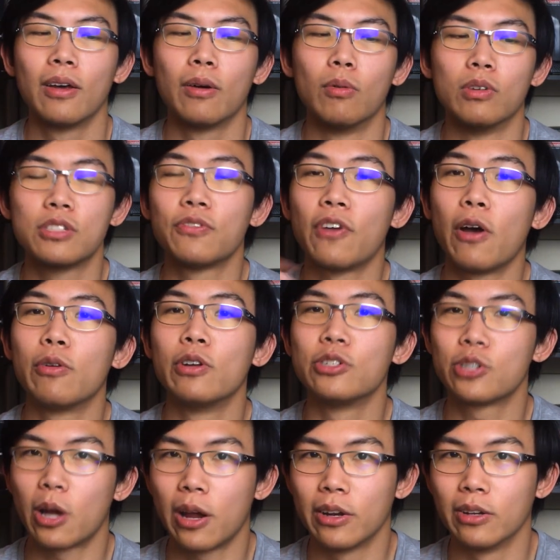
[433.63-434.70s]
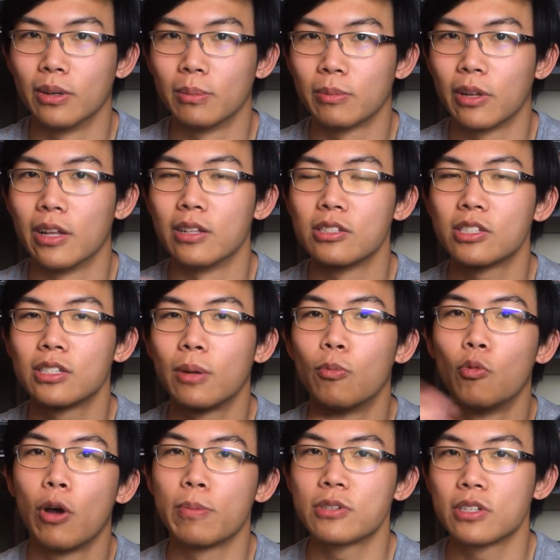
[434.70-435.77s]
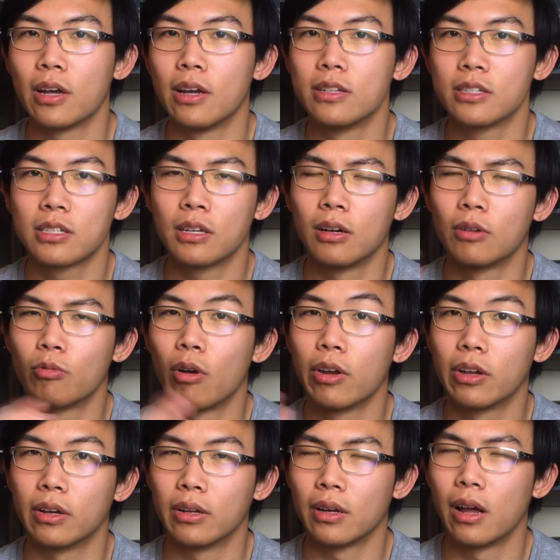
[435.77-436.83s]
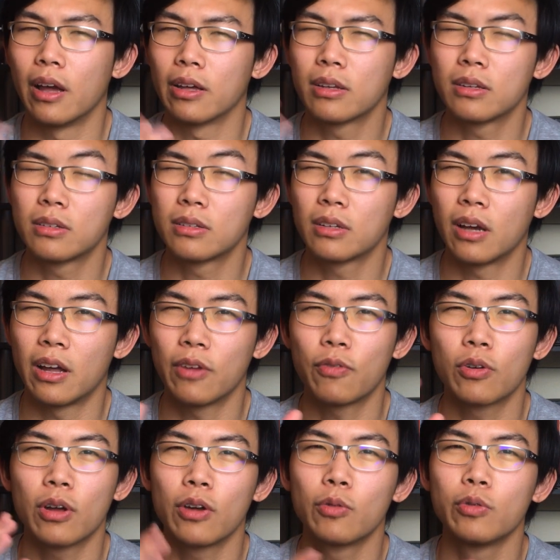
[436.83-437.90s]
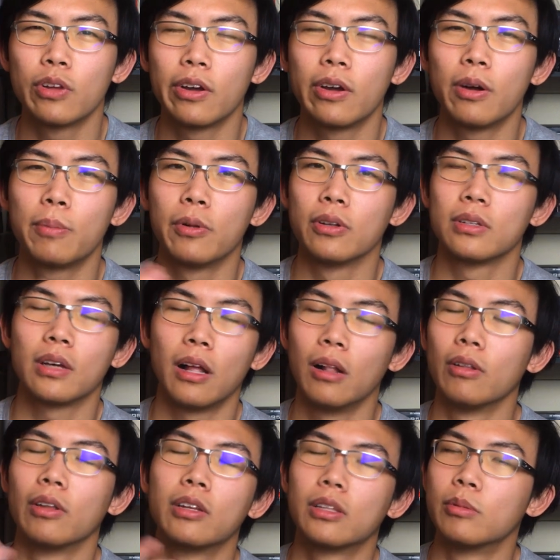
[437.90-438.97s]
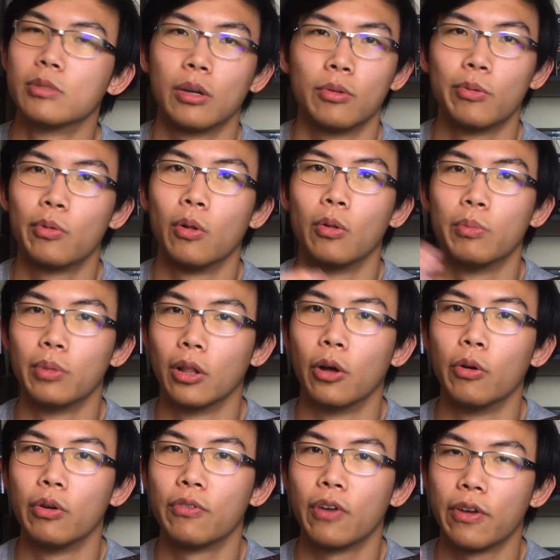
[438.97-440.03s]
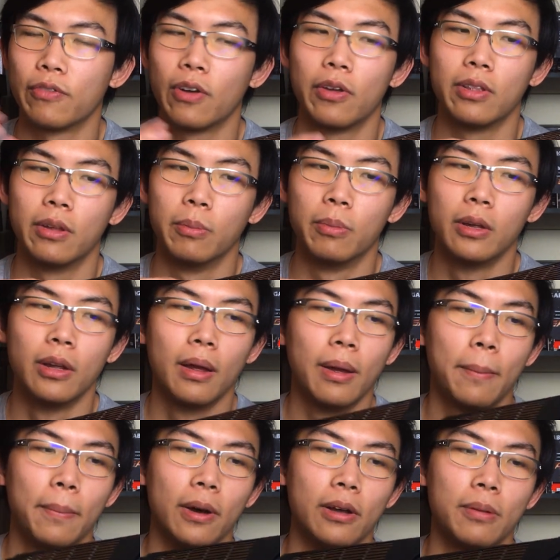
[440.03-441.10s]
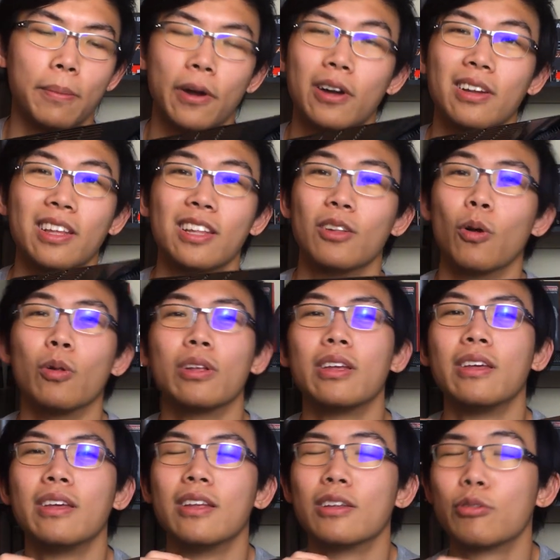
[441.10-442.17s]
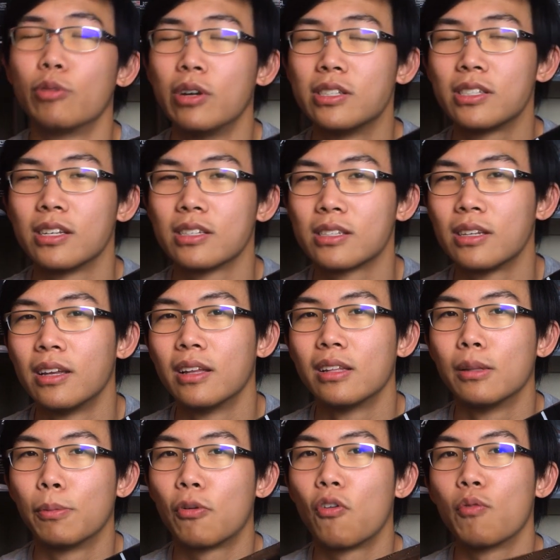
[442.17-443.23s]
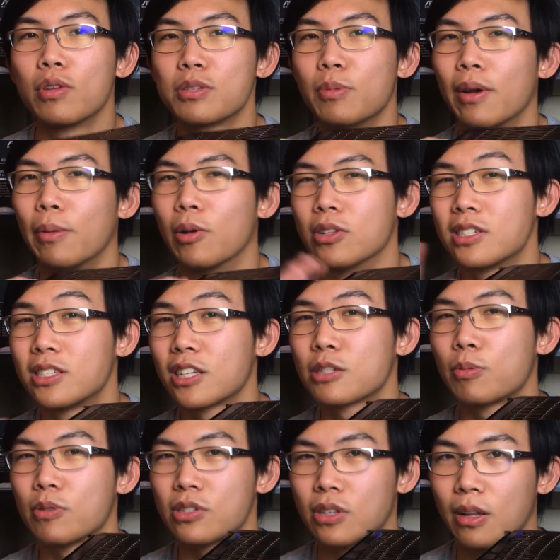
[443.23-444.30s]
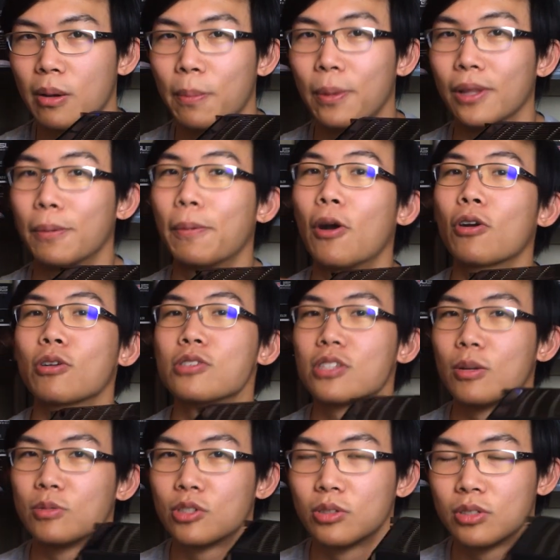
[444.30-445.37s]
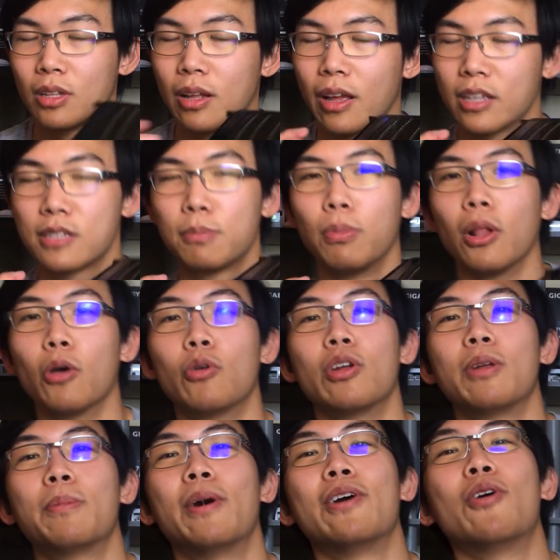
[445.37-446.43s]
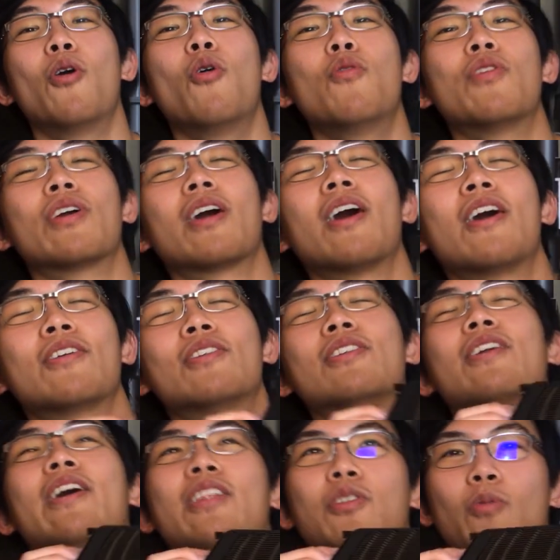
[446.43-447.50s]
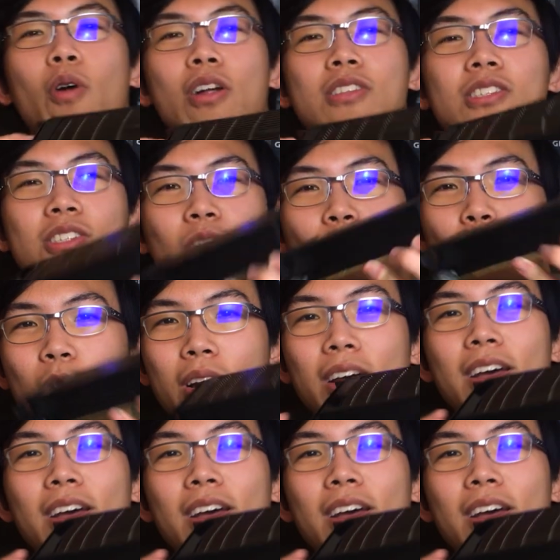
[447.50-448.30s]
was found in China, and some websites uh, running it. I kind of forgot who they are, but I'll link them down below if I find them. But apparently it only increases the performance by about six percent, but the power consumption exploded by over one hundred ninety watts, so